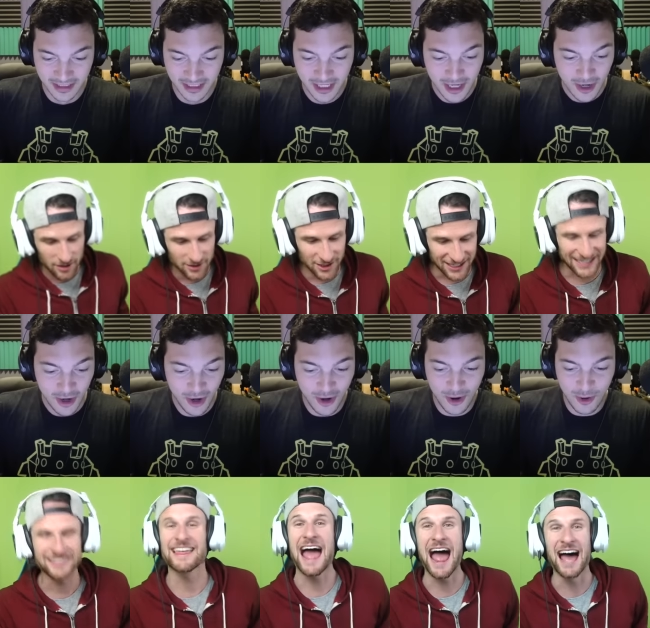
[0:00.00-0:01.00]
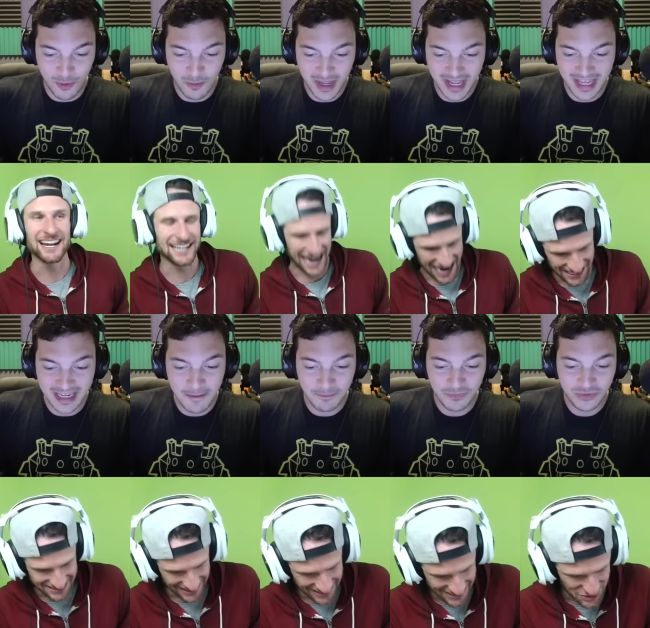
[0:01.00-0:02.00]
Speaker 1: Look at
Speaker 2: that, oh, guys.
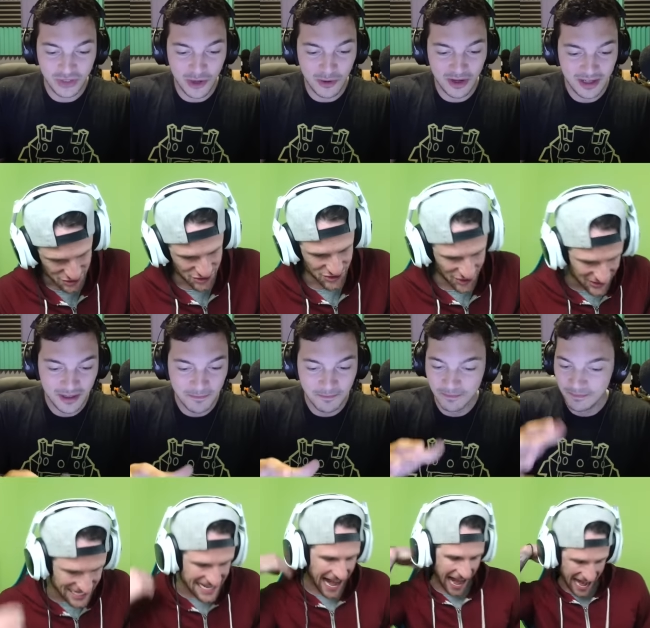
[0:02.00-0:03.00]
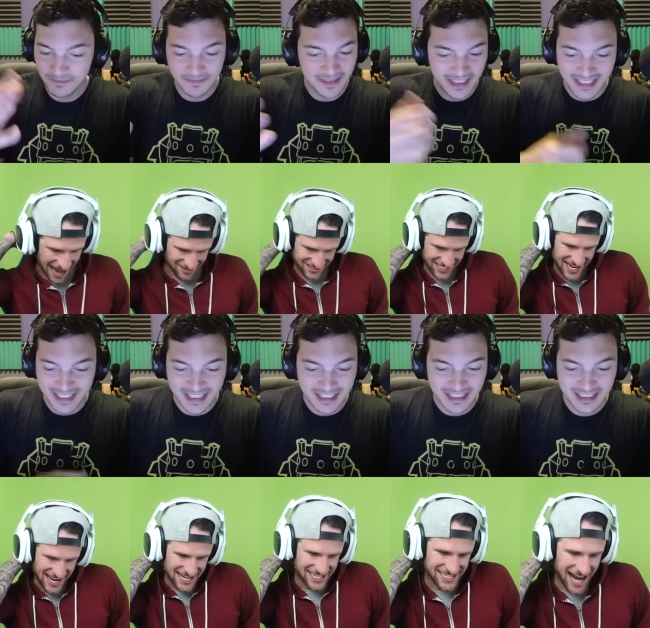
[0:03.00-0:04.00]
Man. It is so... shooting out
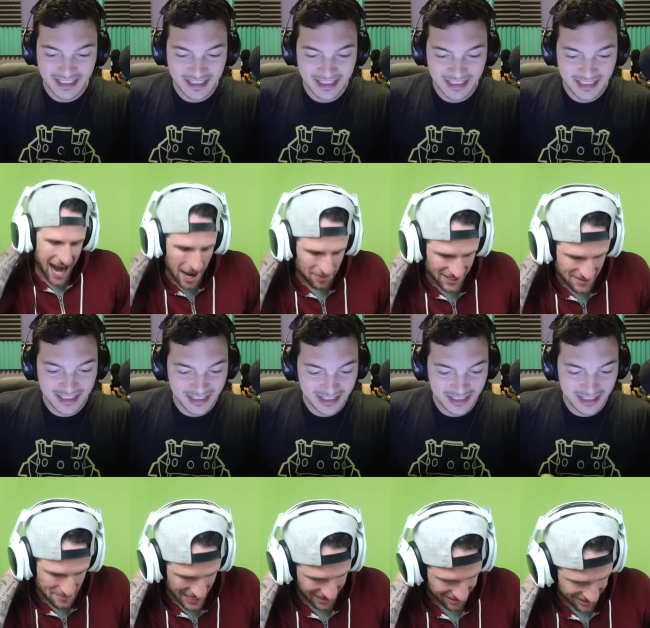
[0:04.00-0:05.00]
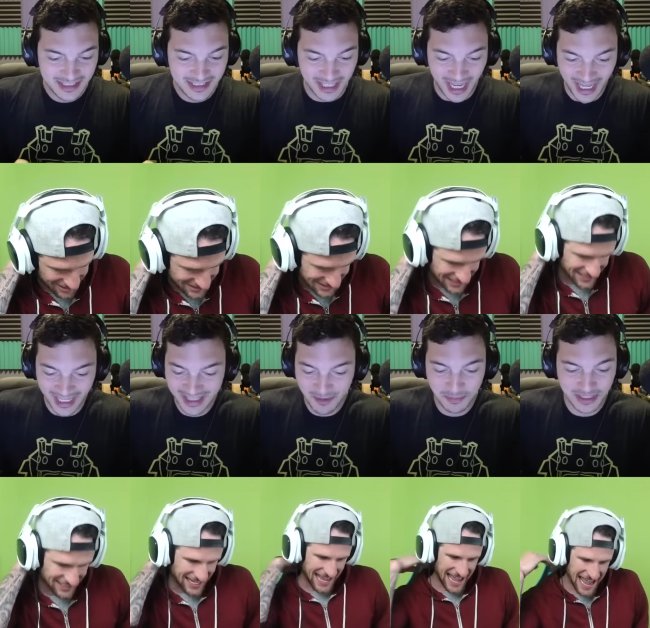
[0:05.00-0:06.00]
Speaker 1: goblin barrels.
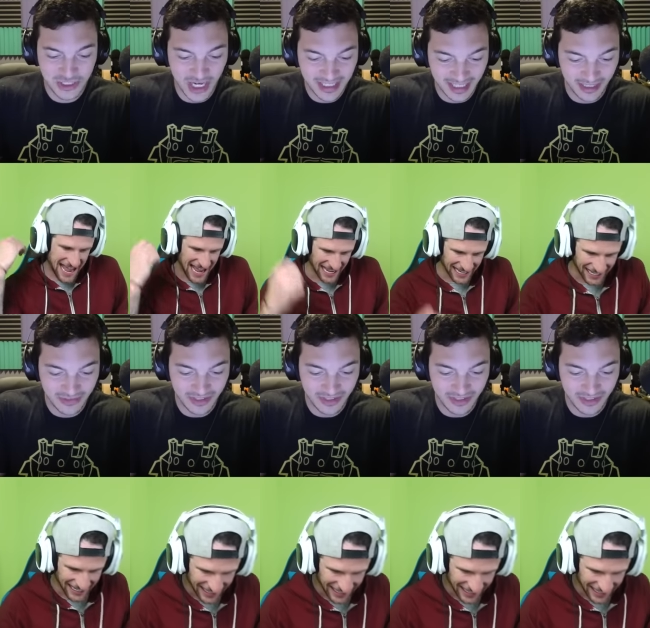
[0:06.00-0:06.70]
Speaker 2: The projectiles